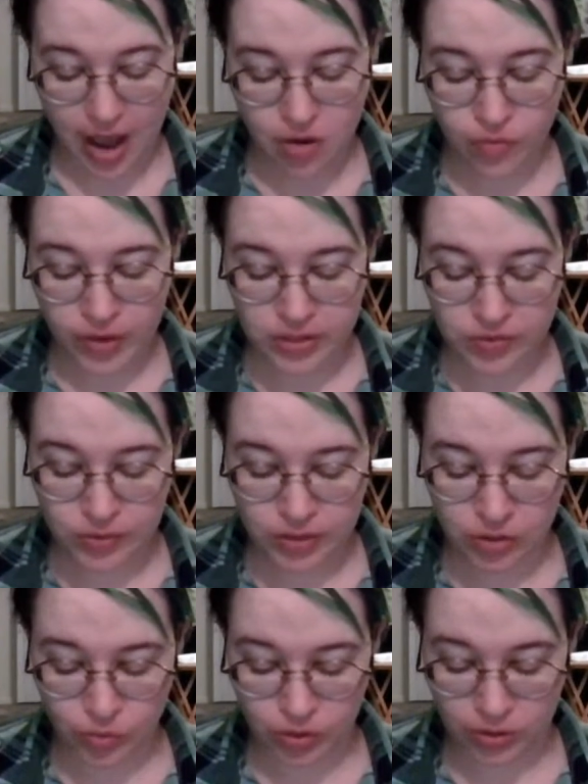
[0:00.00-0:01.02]
Out westward
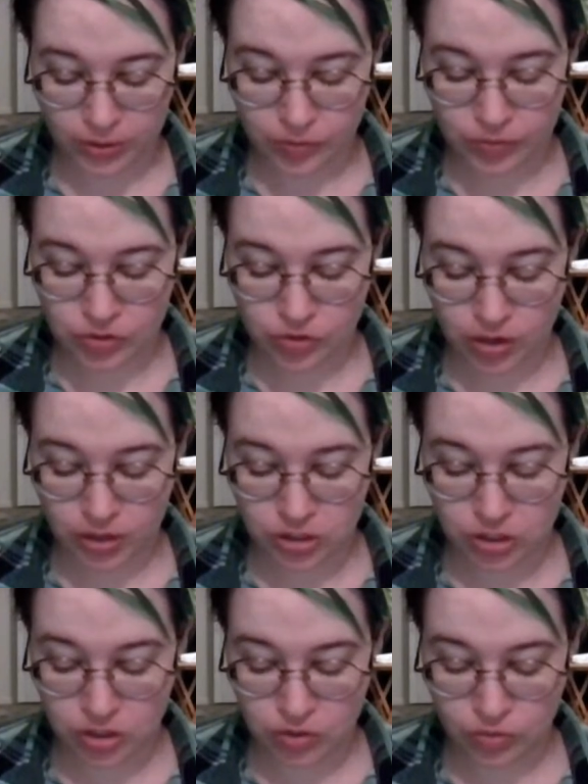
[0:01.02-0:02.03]
in the world it was drawing
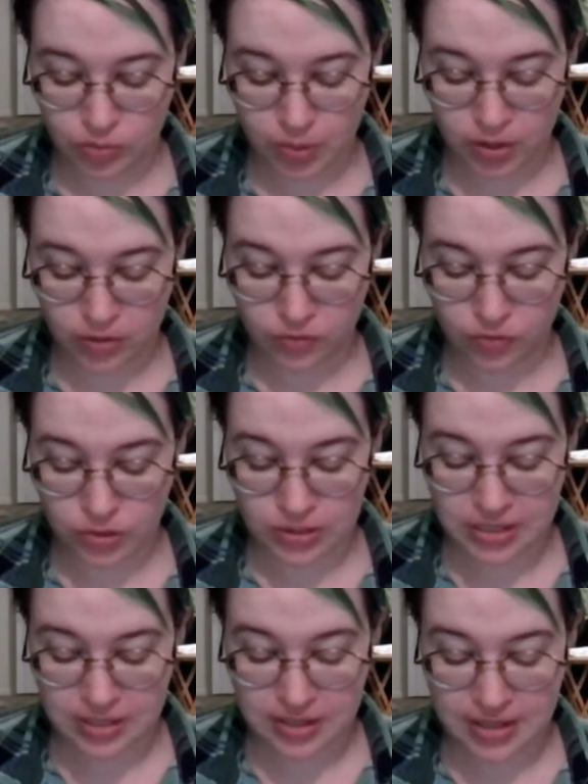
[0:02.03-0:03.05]
to noon upon the
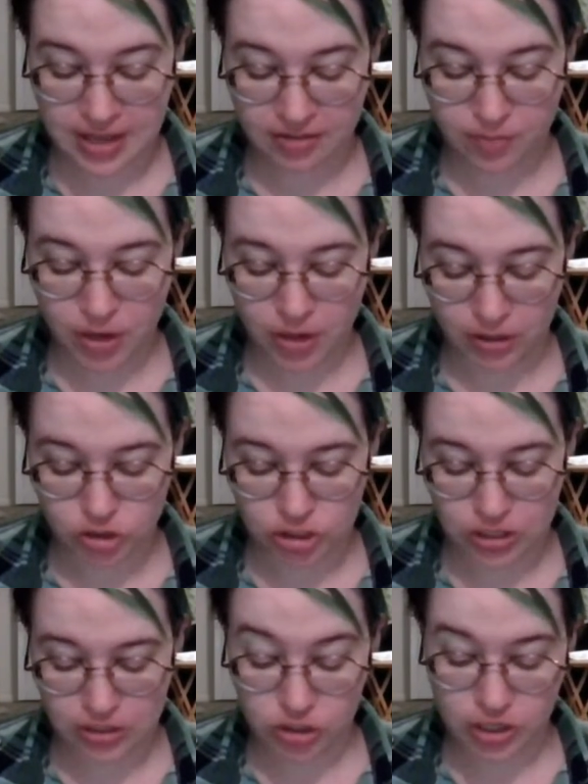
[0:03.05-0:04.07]
14th day of
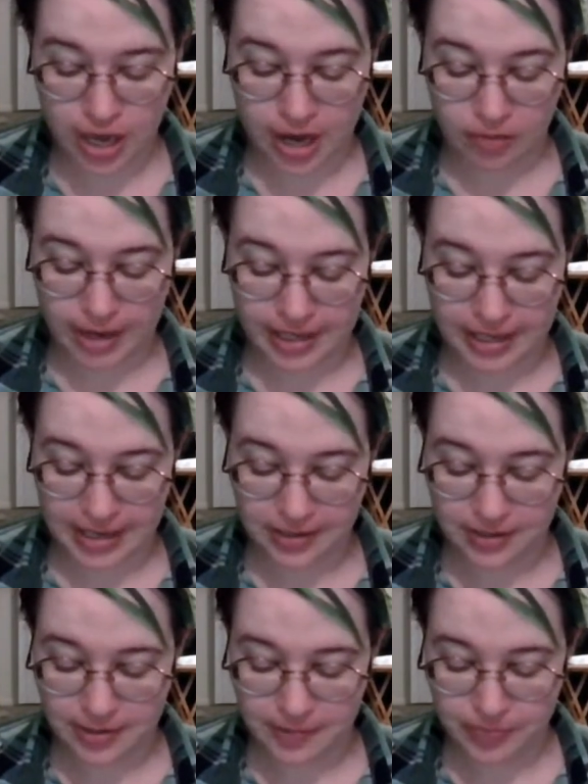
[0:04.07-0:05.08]
March, in the Shire
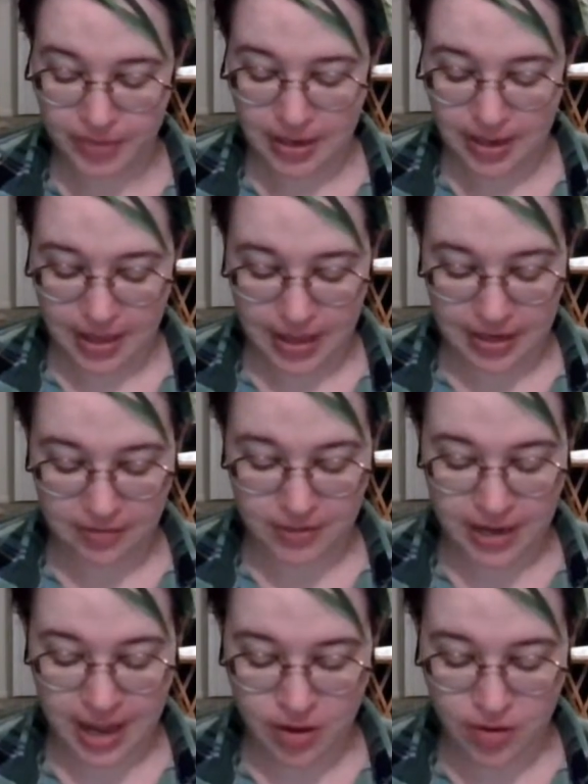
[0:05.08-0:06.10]
reckoning, and
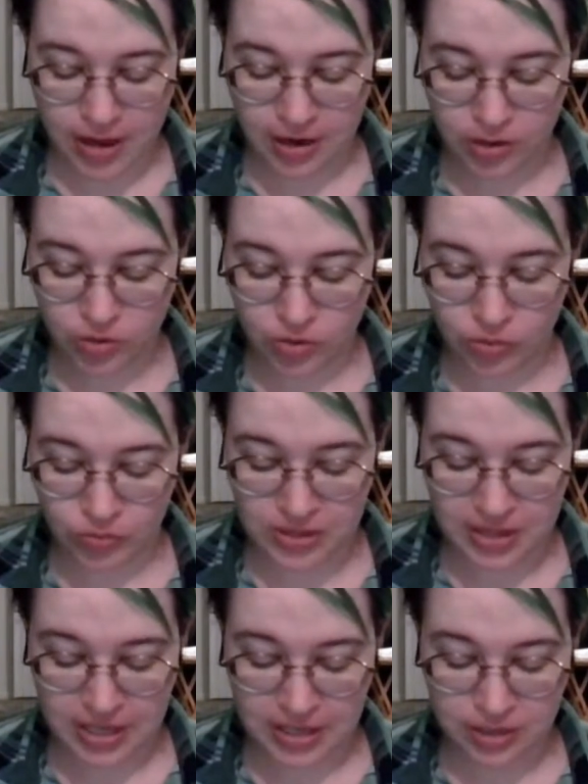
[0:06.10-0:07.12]
even now Aragorn
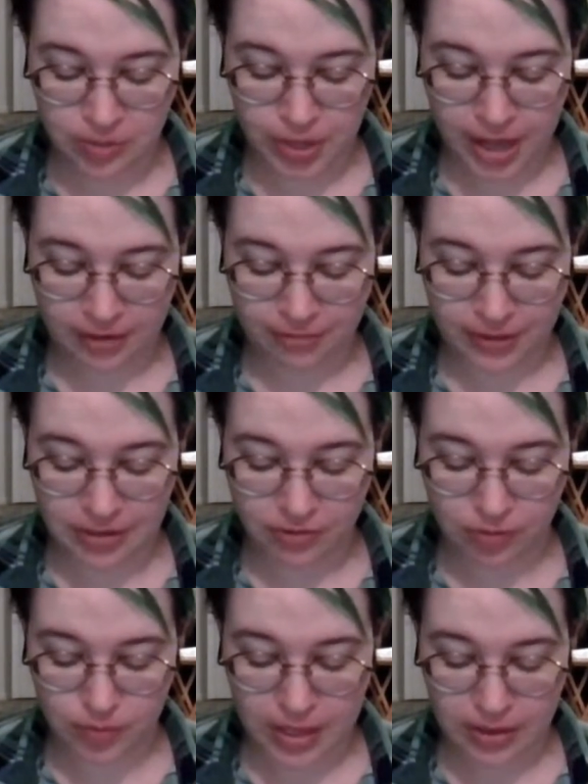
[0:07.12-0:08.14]
was leading the Black Fleet
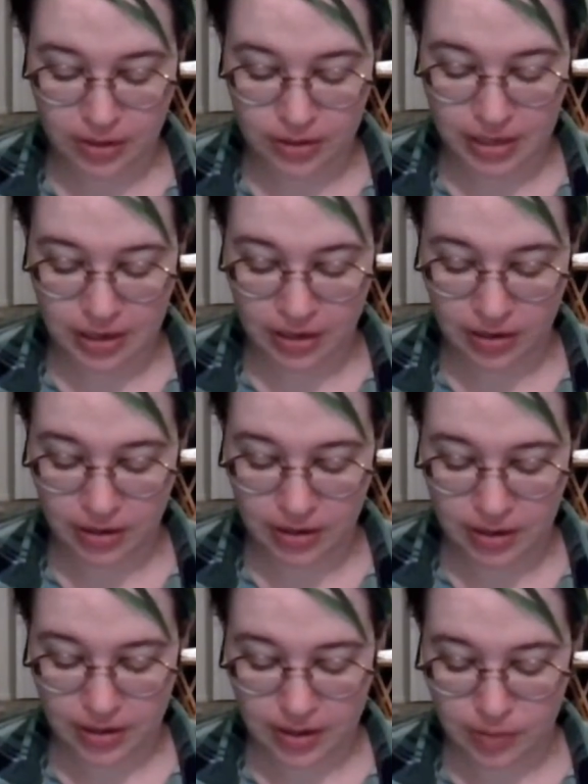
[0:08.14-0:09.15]
from Pelargir,
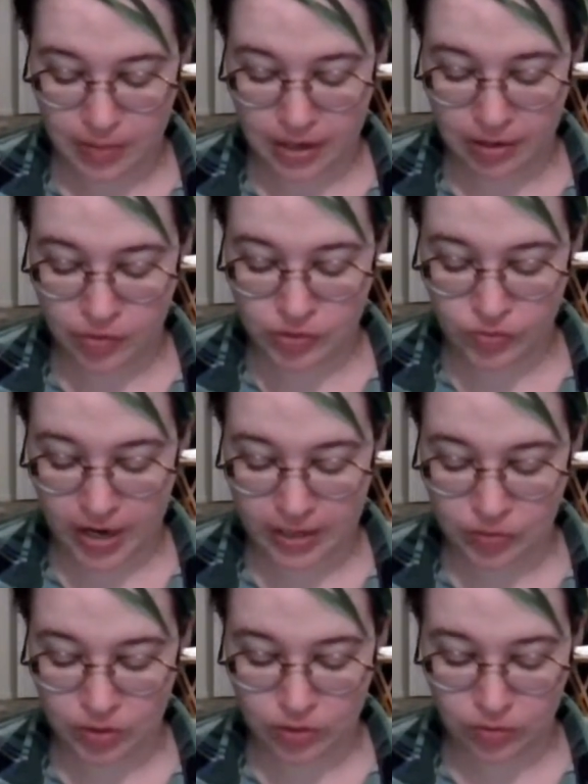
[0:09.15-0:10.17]
and Merry was
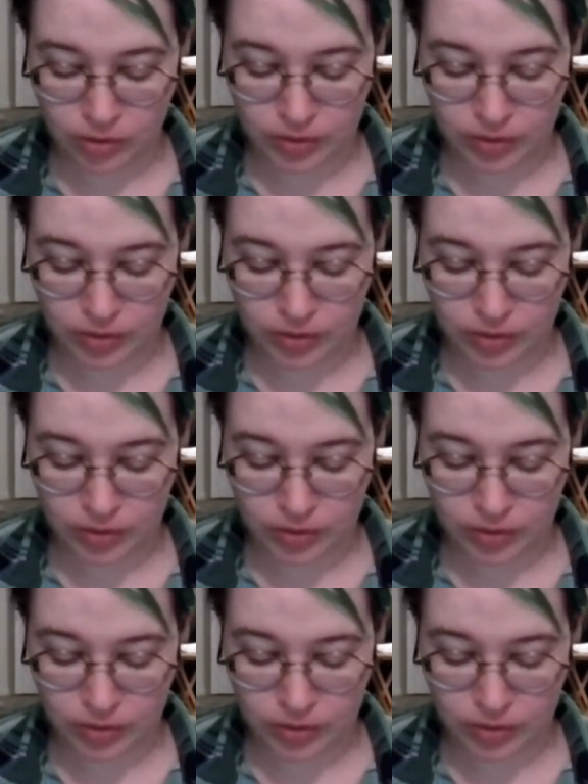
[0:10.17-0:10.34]
riding with the